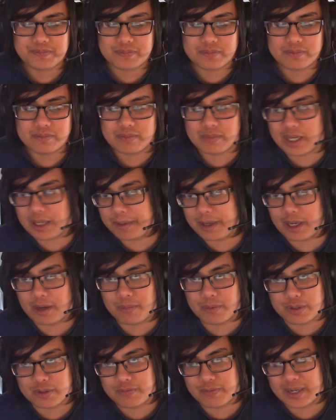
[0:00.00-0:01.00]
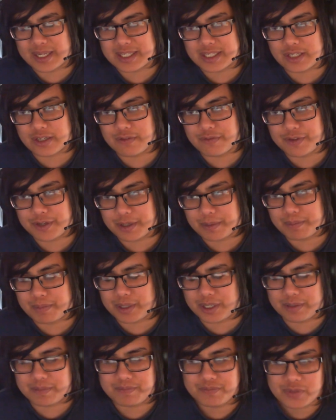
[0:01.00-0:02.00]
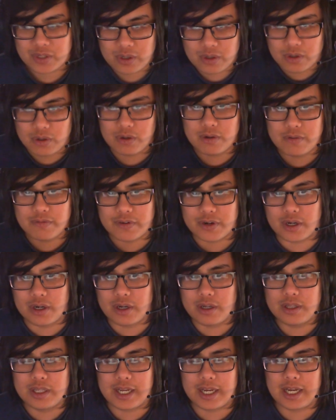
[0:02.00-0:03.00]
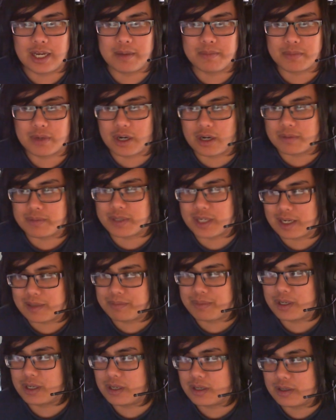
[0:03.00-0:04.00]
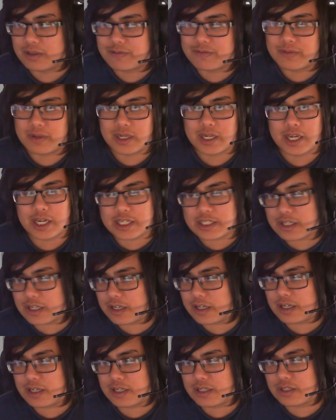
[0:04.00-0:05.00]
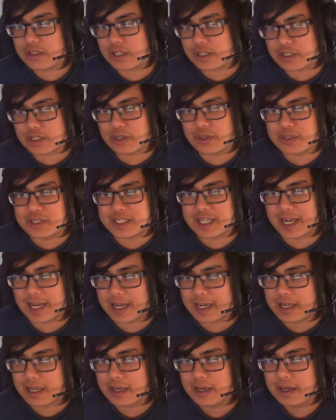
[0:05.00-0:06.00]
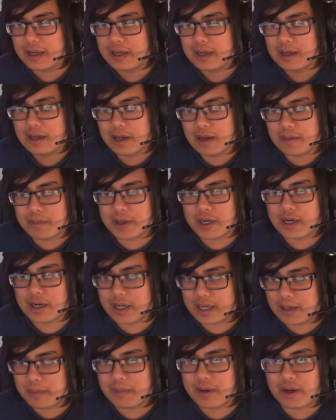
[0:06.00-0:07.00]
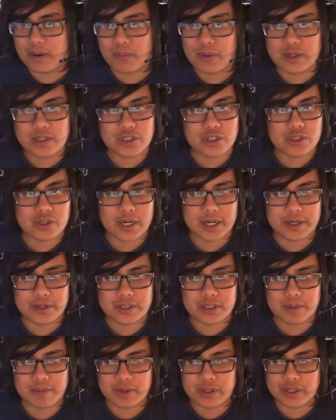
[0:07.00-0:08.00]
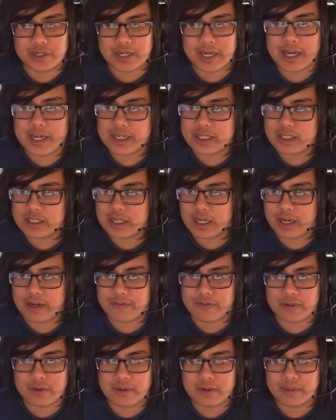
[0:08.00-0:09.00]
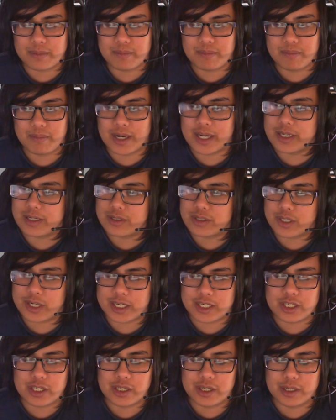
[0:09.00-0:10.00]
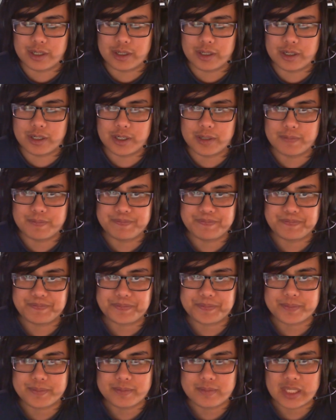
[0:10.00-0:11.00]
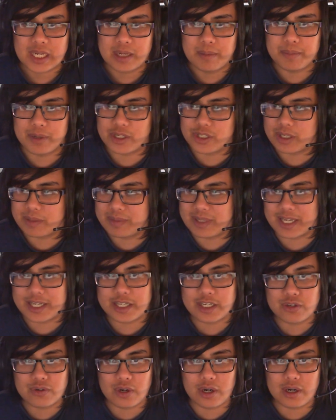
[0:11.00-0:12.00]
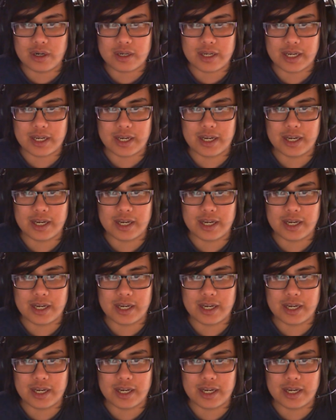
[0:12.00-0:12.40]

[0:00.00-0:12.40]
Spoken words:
Maybe I would have went Sylveon, but overall, Guard Drampa, it's a good deck, but I want to try out some other decks. I might try to build up Lycanroc.